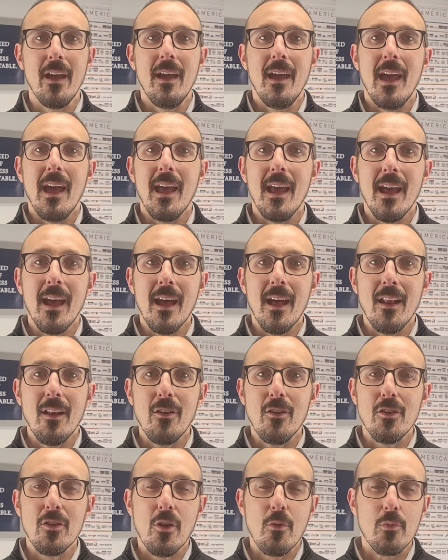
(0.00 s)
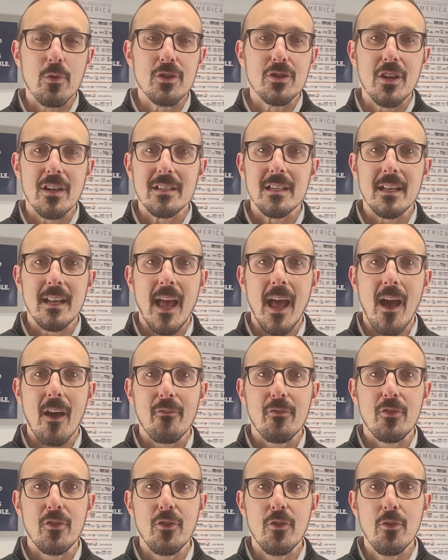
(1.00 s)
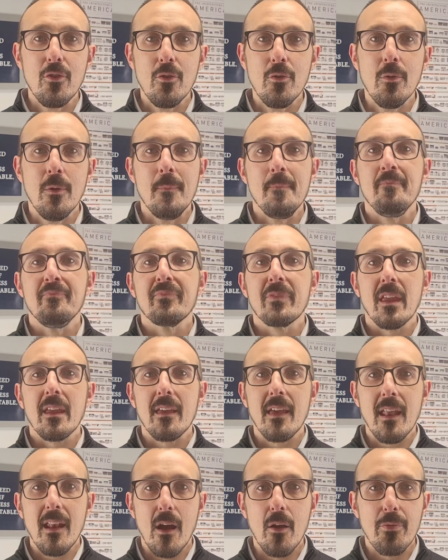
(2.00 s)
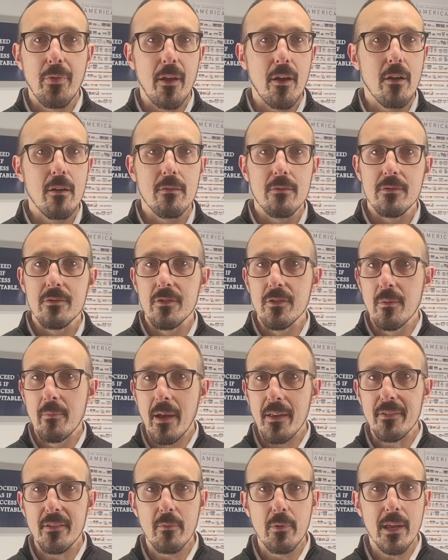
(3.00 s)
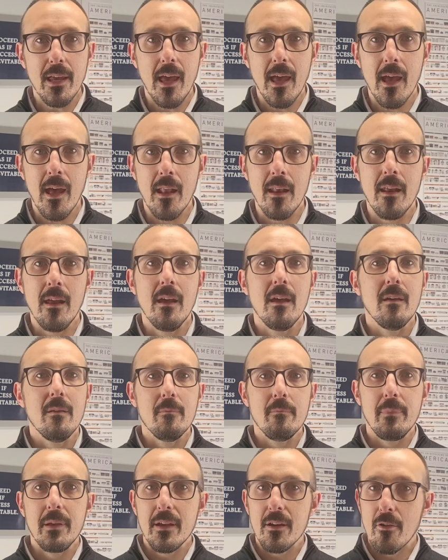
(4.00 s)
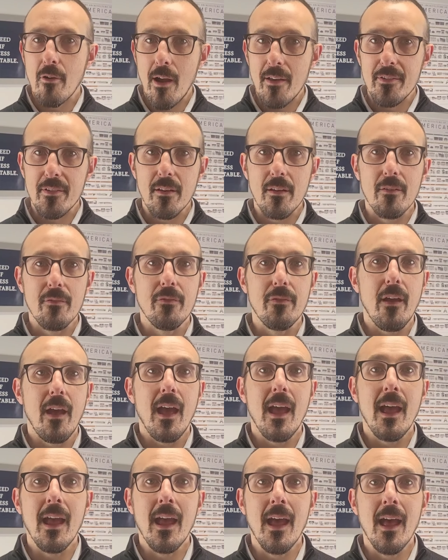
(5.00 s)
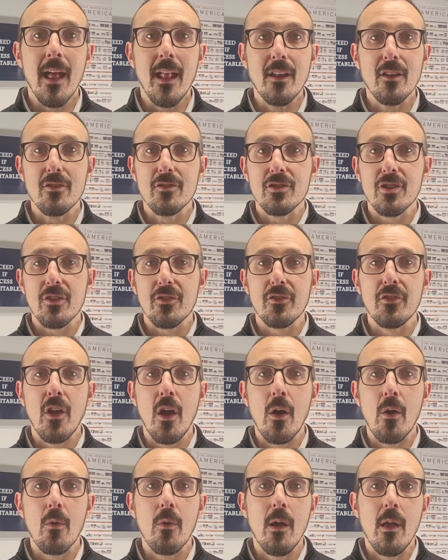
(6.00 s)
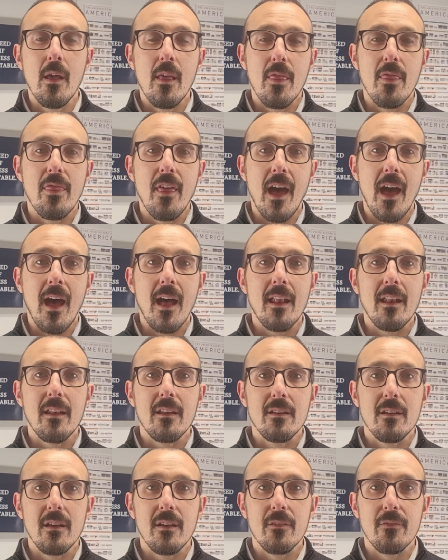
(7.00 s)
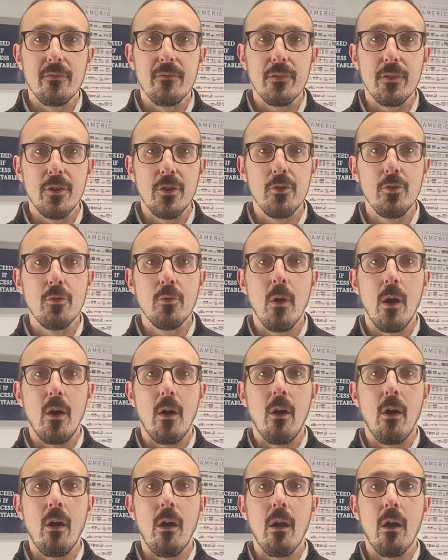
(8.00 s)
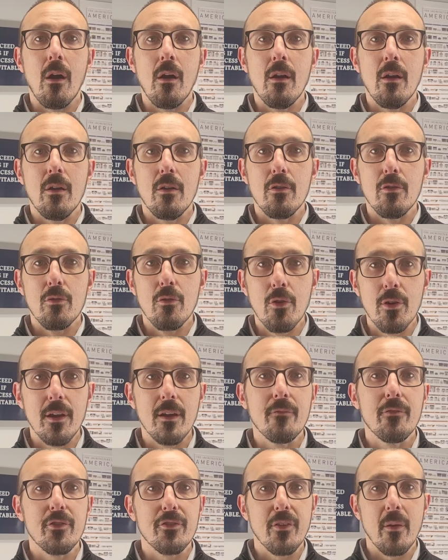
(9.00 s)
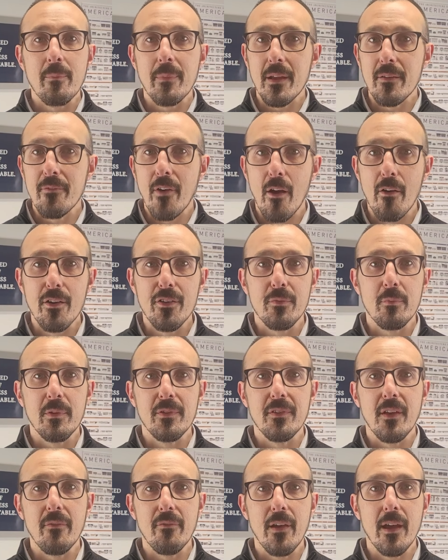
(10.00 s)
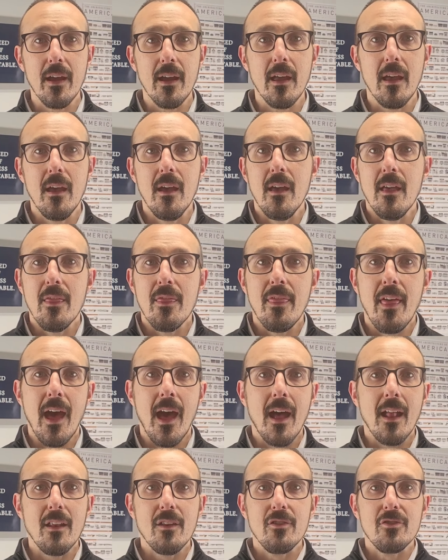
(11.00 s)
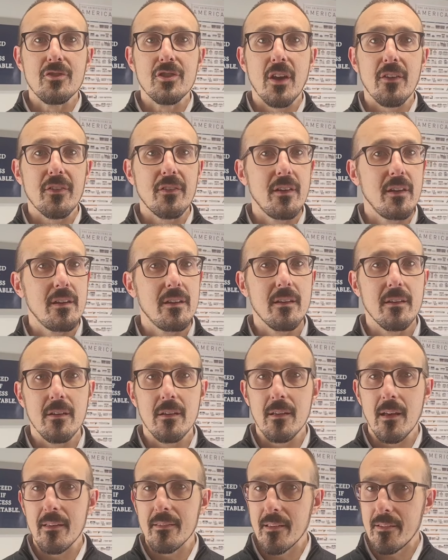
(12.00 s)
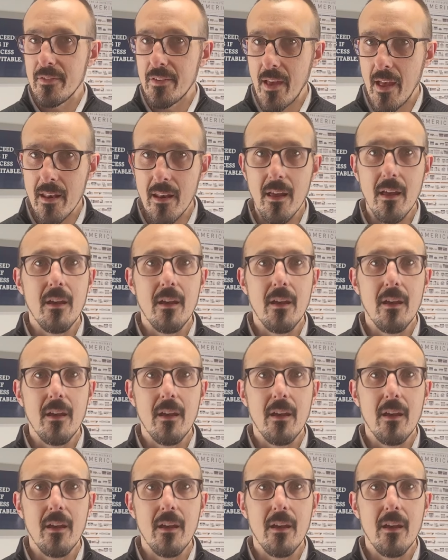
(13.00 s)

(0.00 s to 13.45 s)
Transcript: and we're just going to have to get out there, do the best that we can, be aggressive, and just know that if you are looking for something very specific, that you just need to, as I've said,